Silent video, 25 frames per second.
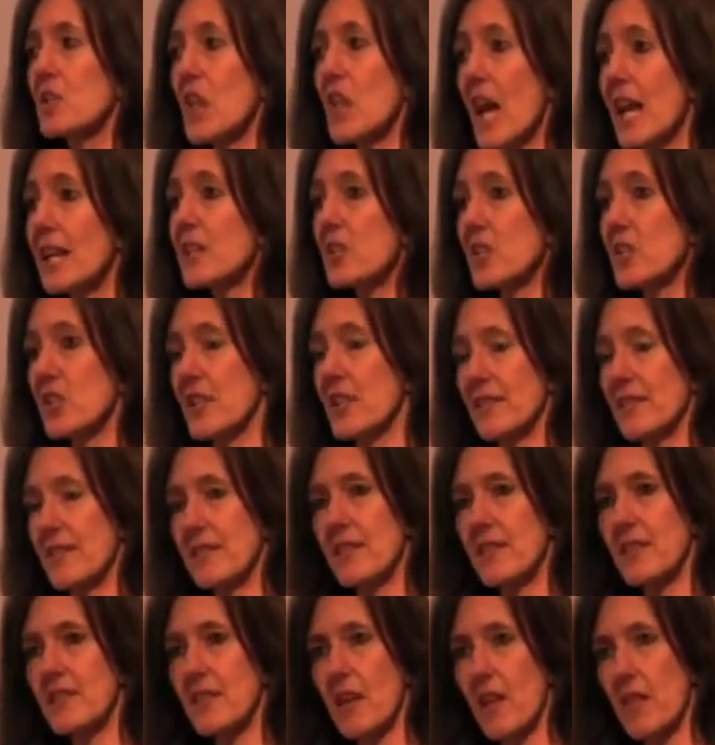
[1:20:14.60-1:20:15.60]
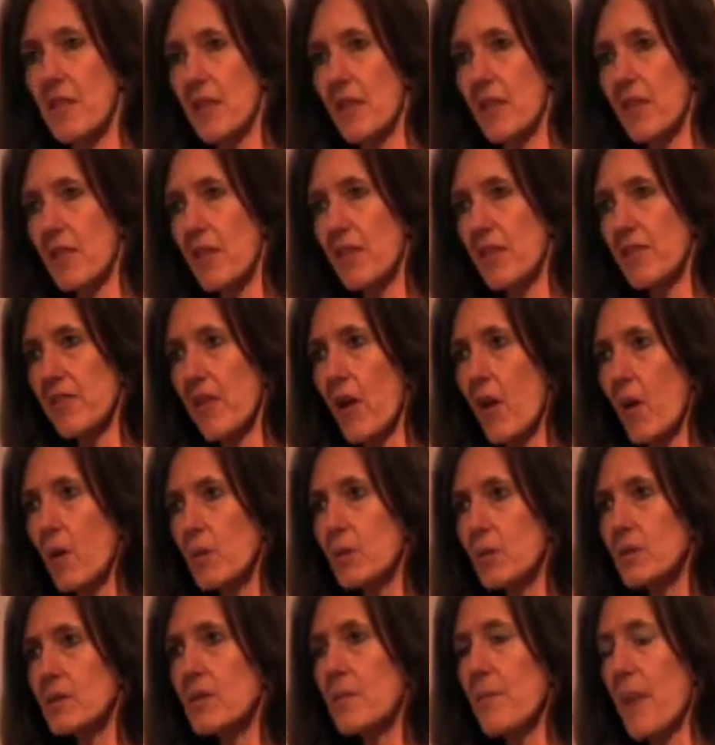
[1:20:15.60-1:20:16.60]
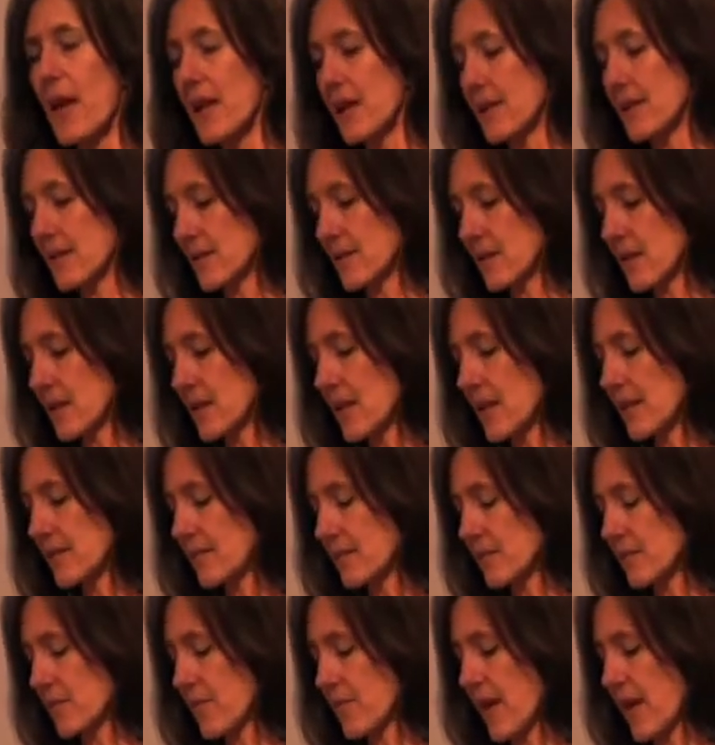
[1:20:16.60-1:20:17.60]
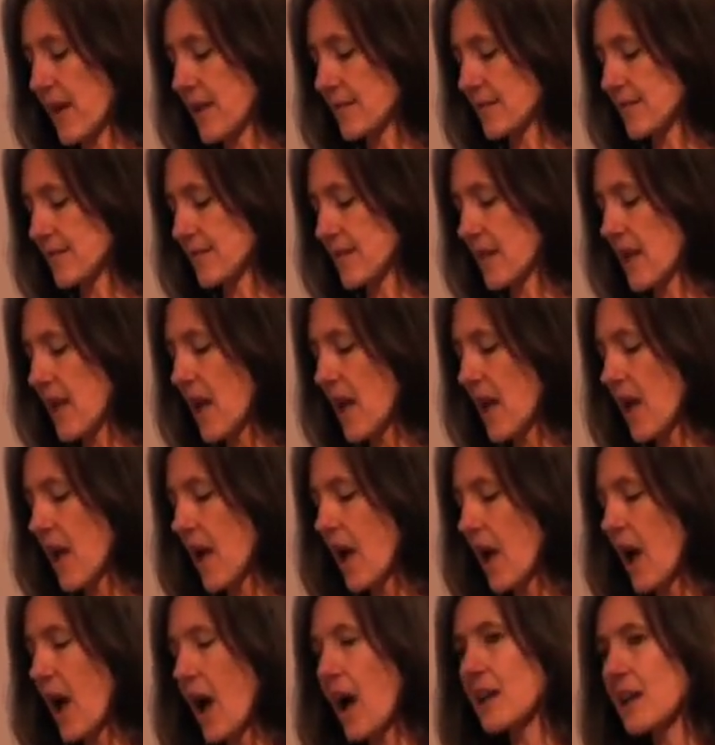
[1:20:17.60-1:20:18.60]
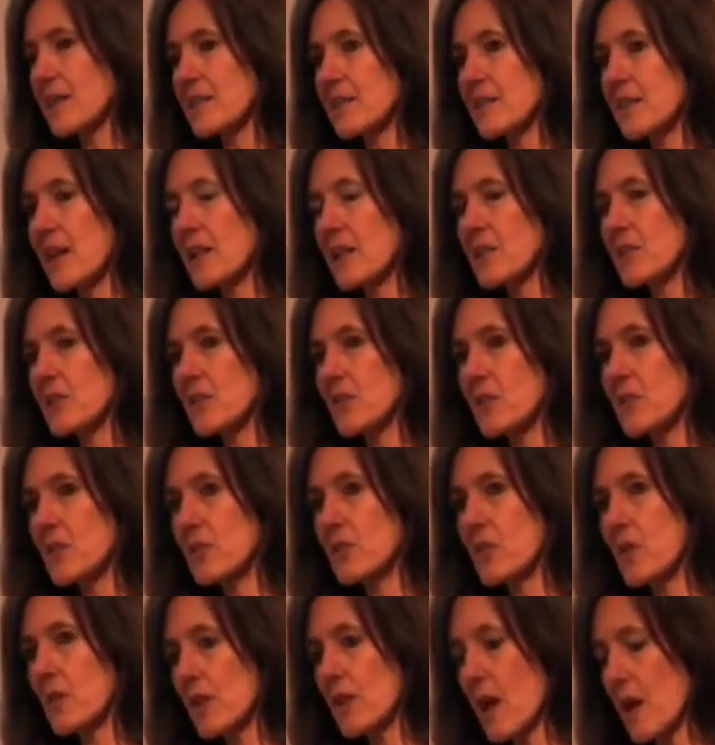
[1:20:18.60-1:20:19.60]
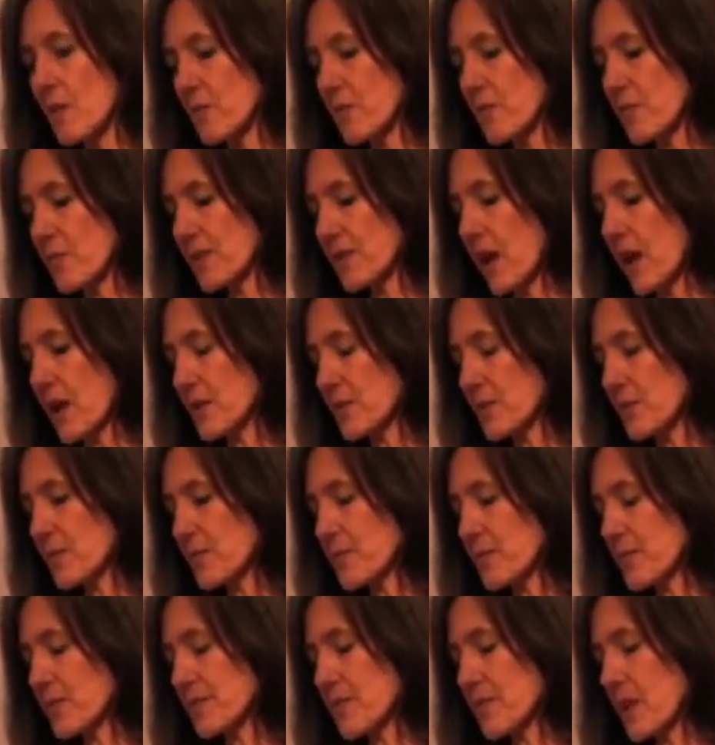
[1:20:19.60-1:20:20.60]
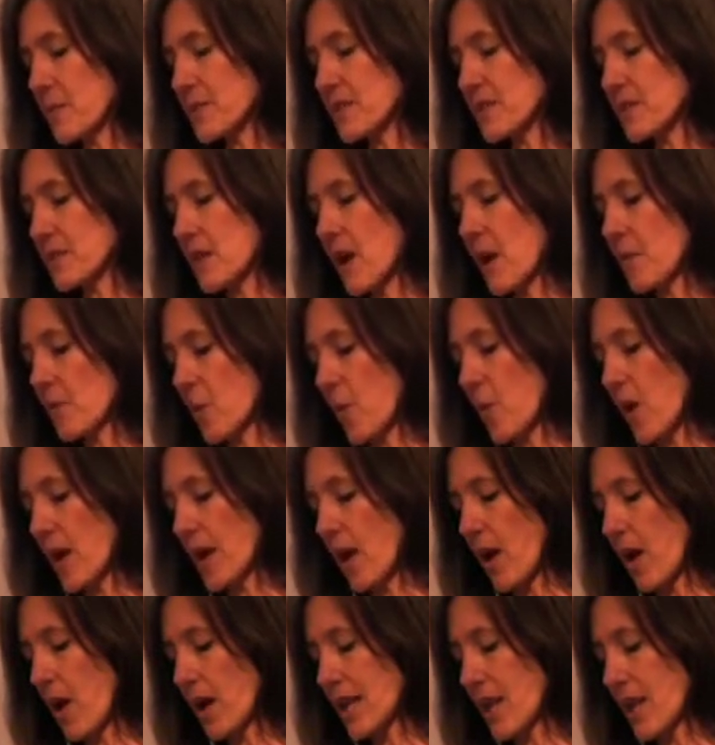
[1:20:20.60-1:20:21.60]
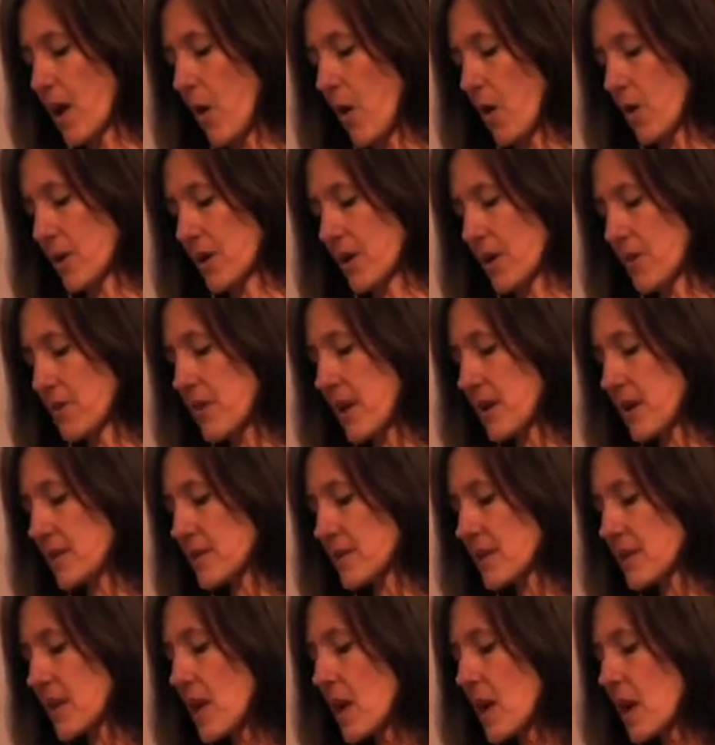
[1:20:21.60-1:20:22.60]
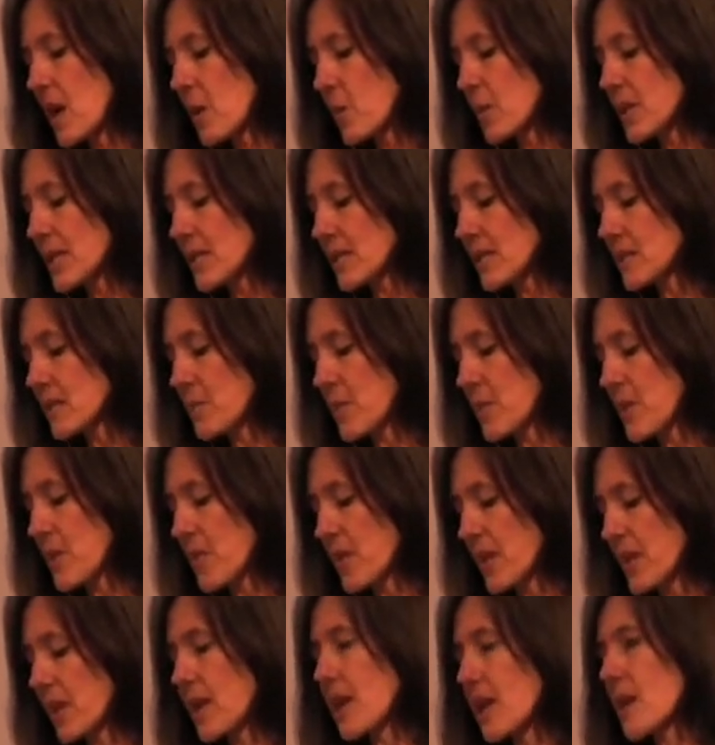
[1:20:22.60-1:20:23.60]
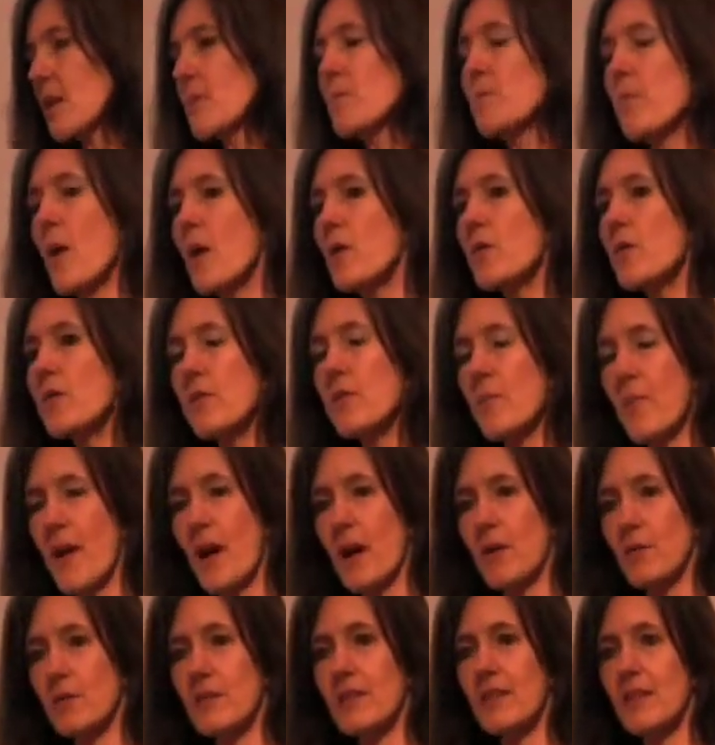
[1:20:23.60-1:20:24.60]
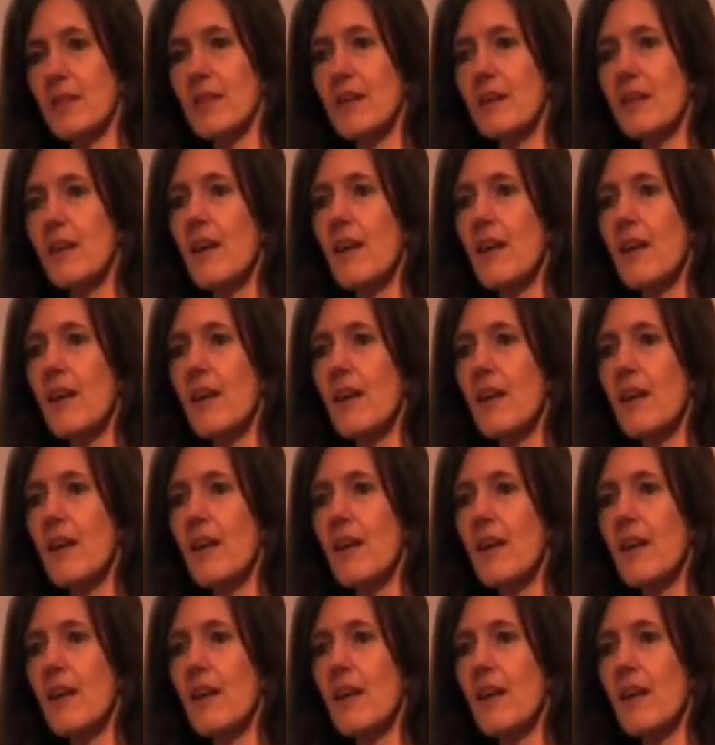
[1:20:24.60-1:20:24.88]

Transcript: challenges that I think this whole debate needs to face. And John Humphrey kind of summed it up quite early on, that we need to be thinking both about